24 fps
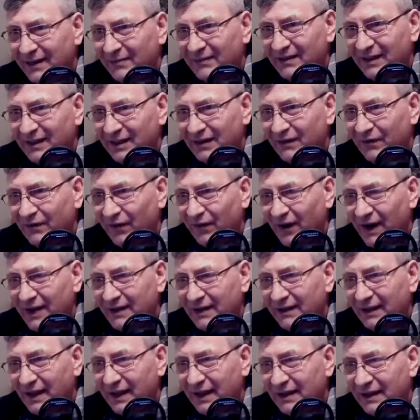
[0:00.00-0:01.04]
them that
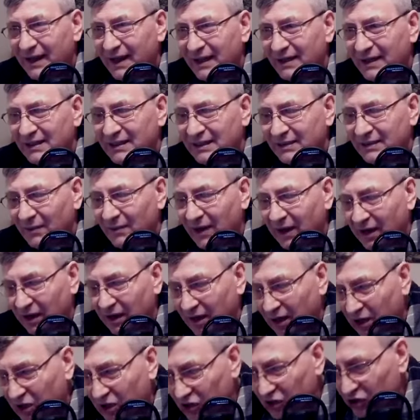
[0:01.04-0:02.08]
fight against me.
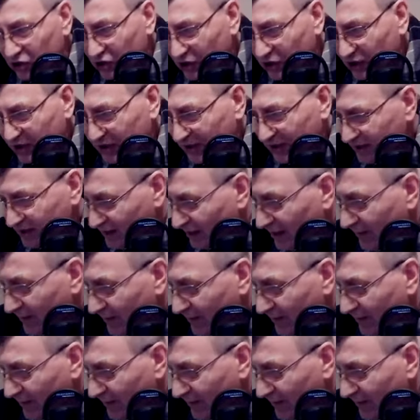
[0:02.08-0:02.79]
In Jesus'